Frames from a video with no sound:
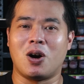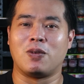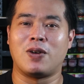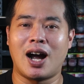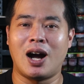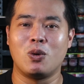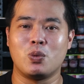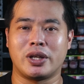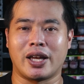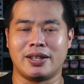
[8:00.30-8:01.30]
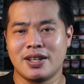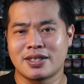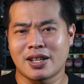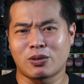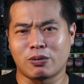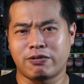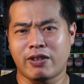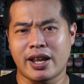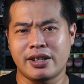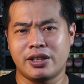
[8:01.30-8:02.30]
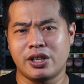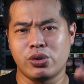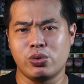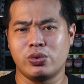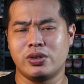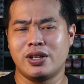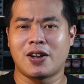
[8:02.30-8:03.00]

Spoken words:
of how we can start to fine-tune